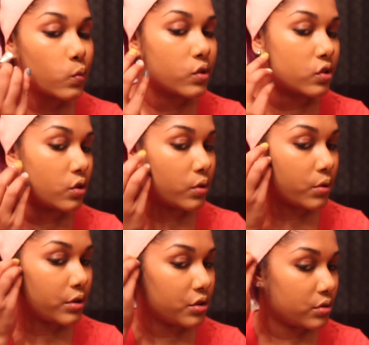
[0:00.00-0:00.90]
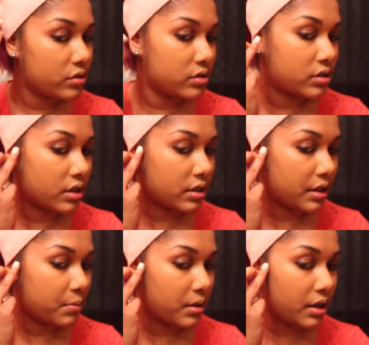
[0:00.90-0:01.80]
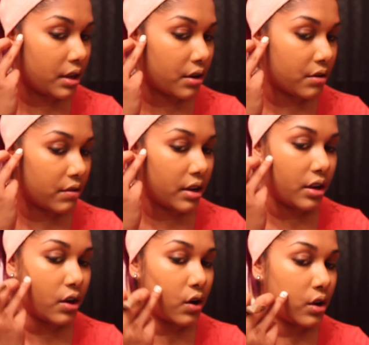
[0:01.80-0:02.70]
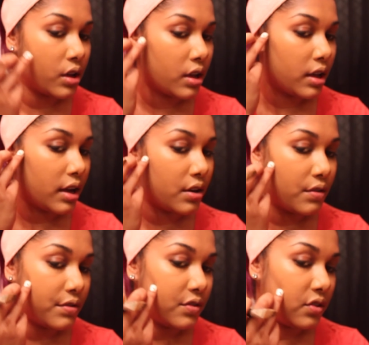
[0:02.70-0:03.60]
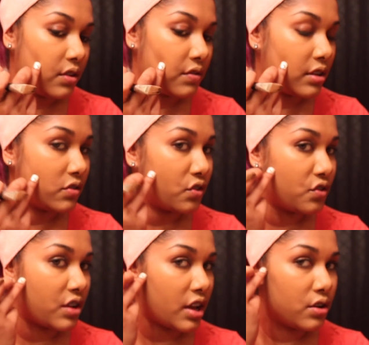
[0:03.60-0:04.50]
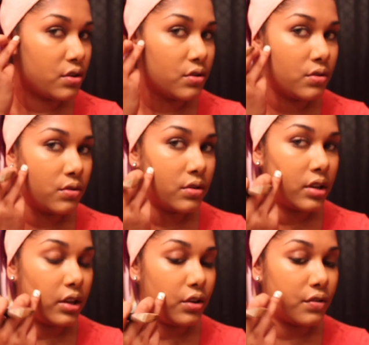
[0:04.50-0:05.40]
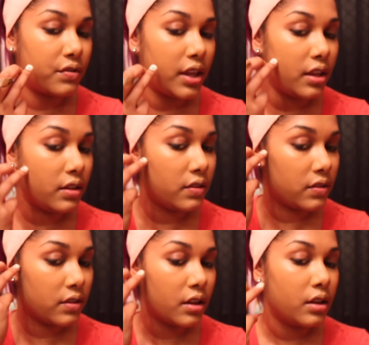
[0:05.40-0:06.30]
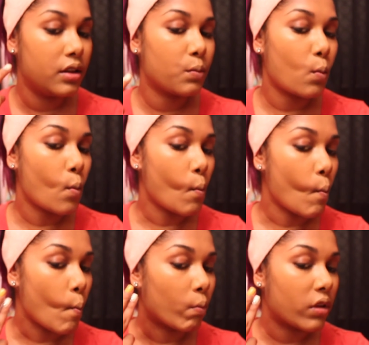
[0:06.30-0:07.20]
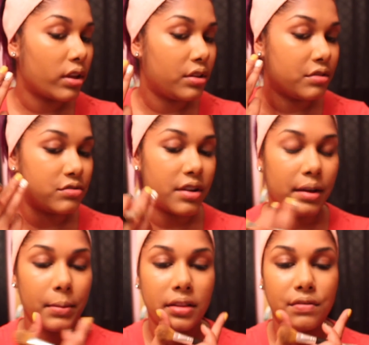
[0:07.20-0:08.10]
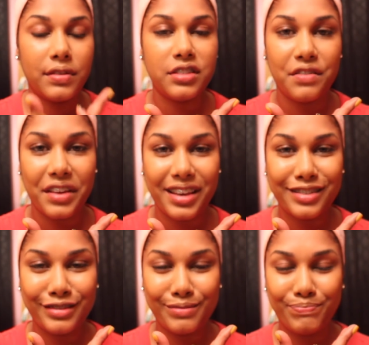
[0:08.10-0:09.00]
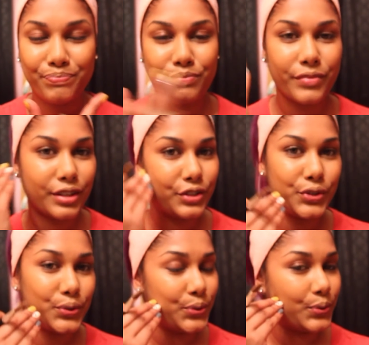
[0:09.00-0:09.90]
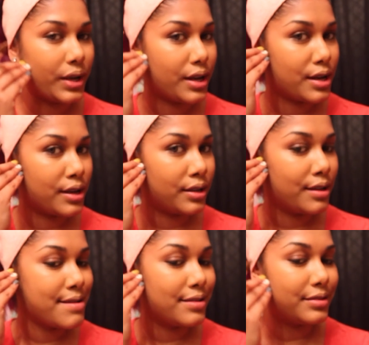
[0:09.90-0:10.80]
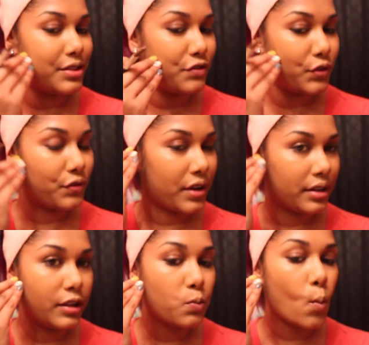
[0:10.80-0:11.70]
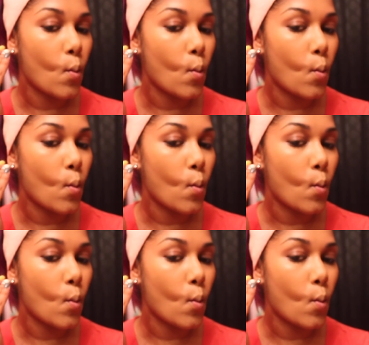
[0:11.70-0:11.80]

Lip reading: So what we do is just start like mid-ear right here. I don't know if you see if there's a shadow in your face. You can try and make the fishy face to see if you find it.